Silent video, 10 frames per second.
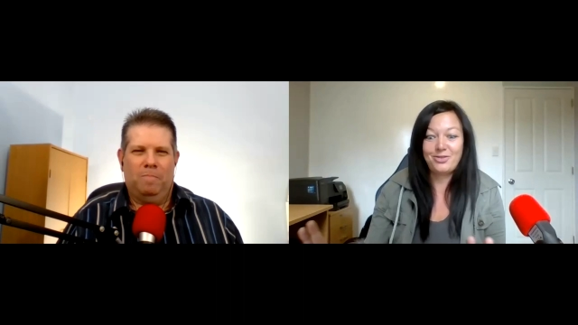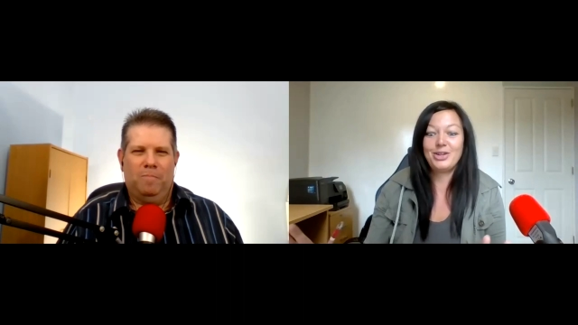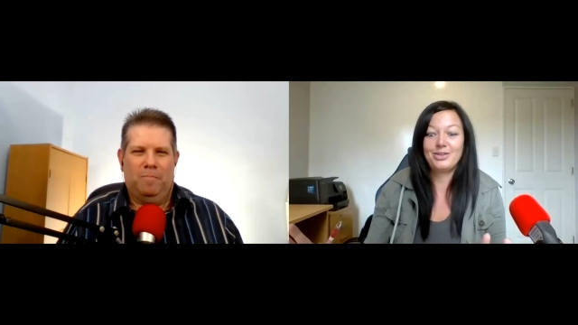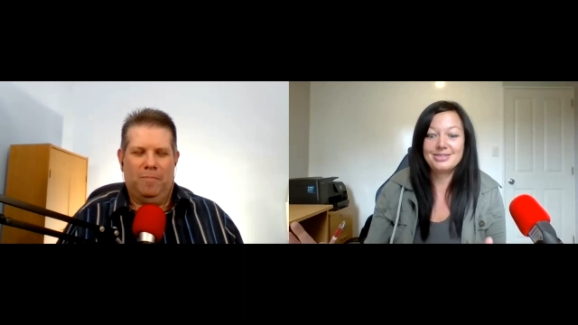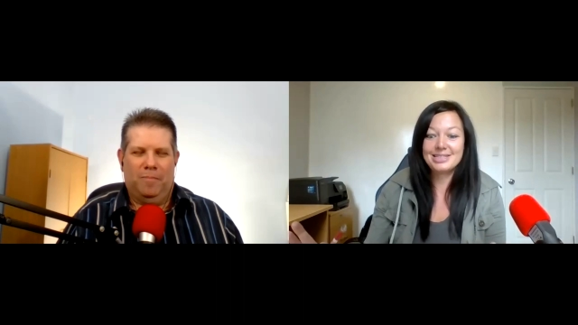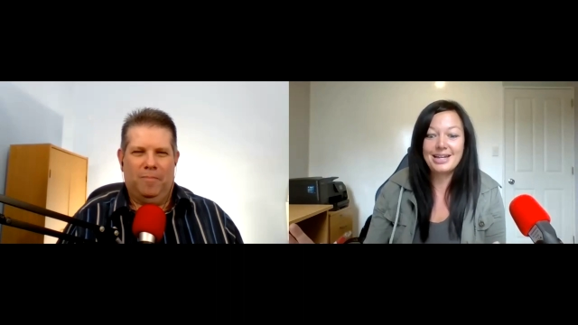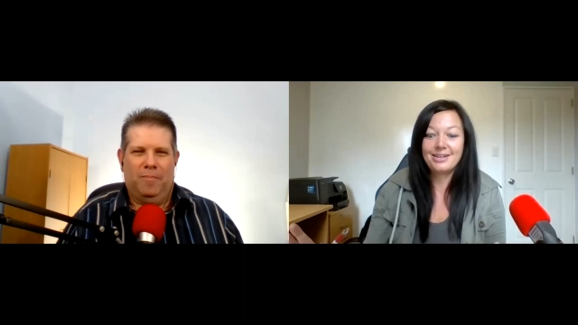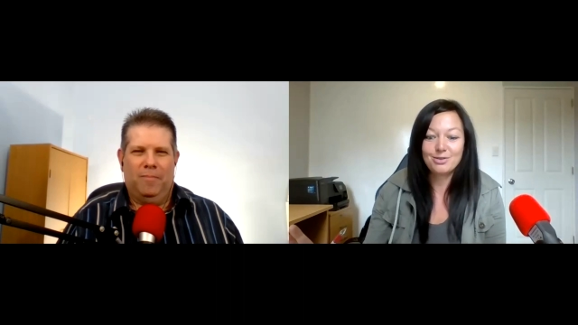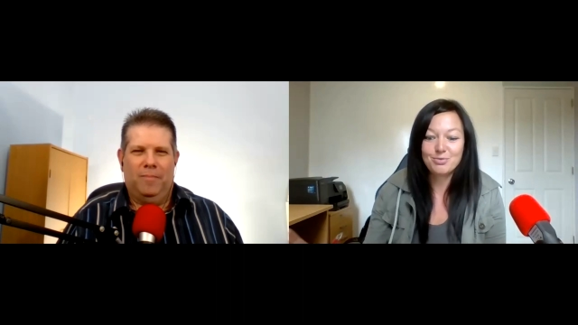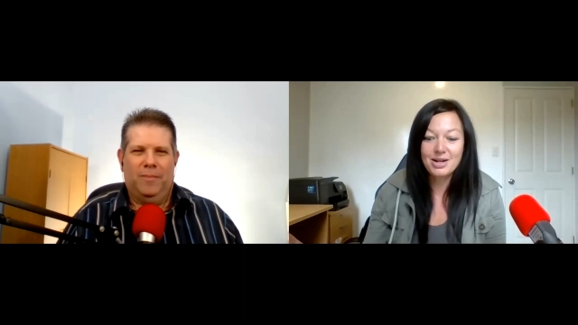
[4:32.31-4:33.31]
Speaker 1: fear state
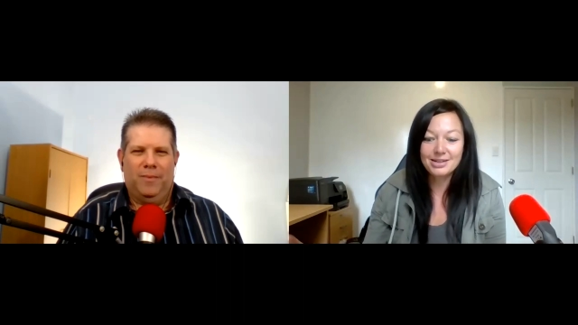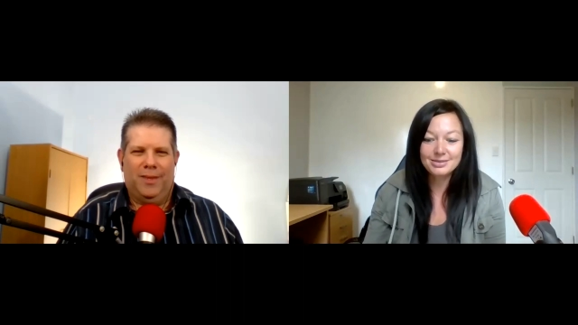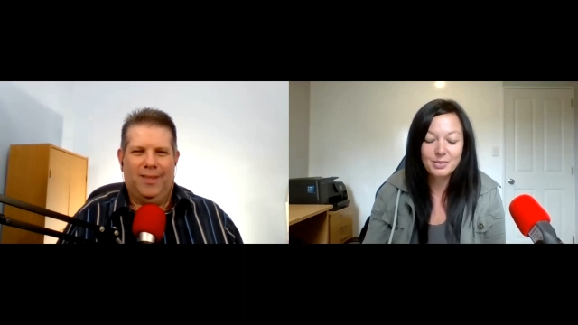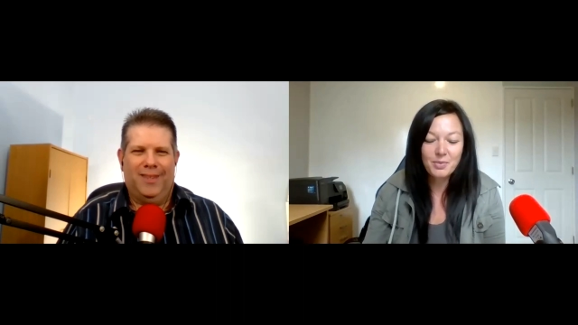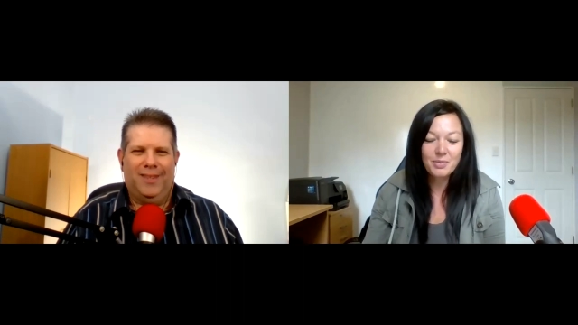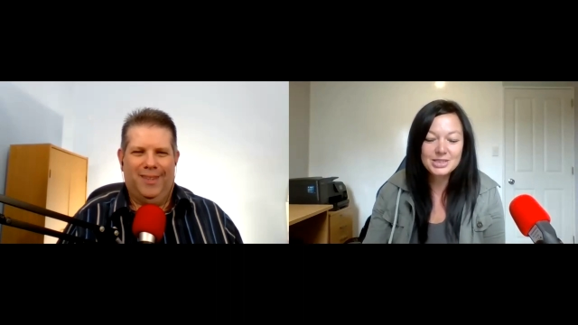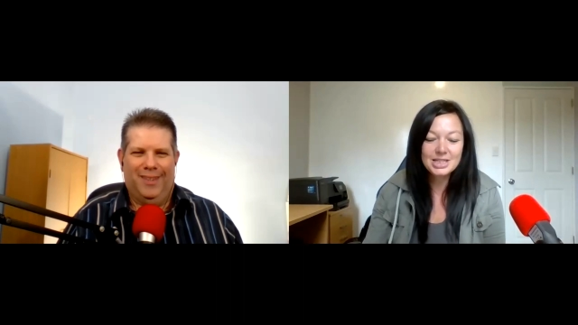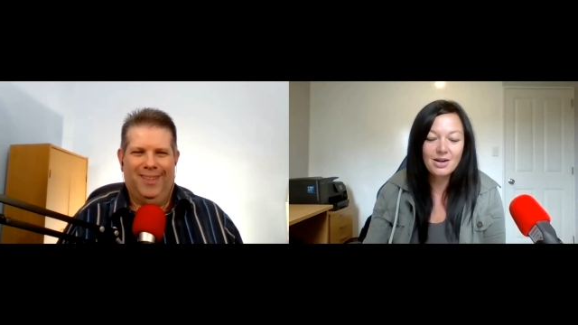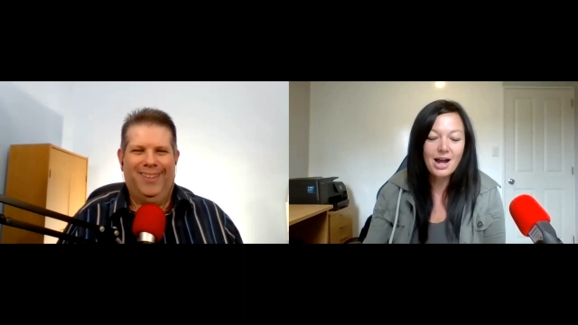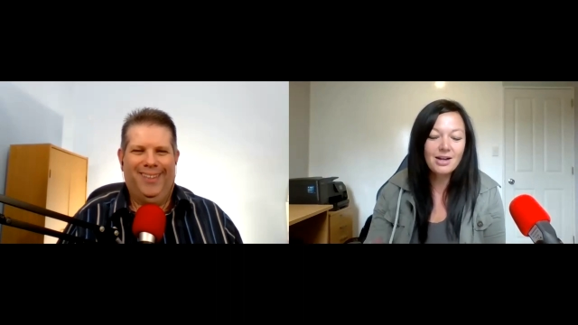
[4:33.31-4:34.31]
of mind. So,
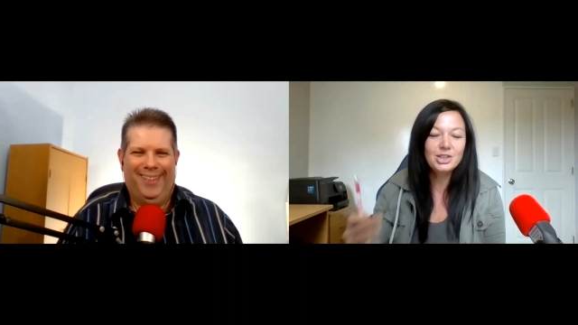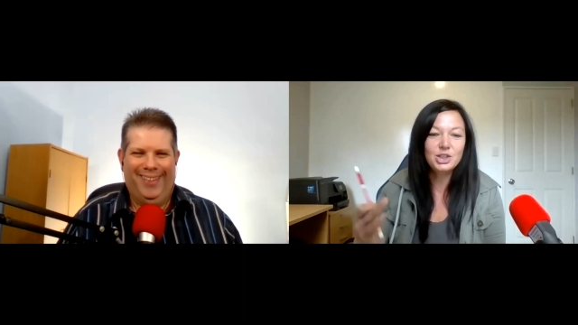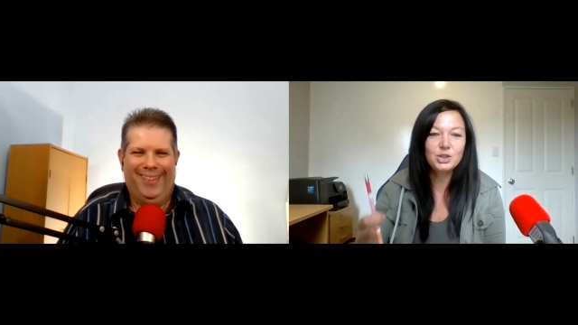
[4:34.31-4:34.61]
how do